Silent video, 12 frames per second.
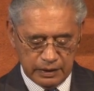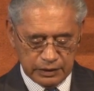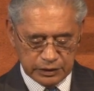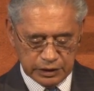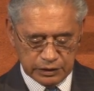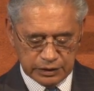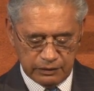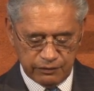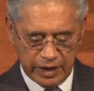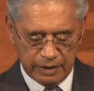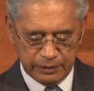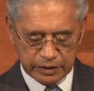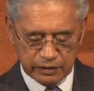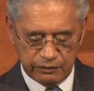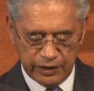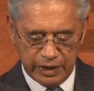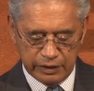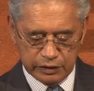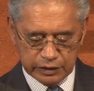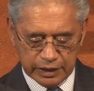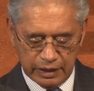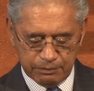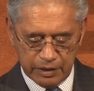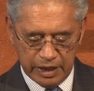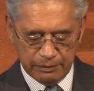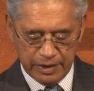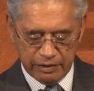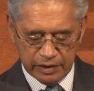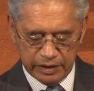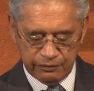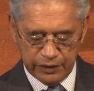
Since environmental values are primarily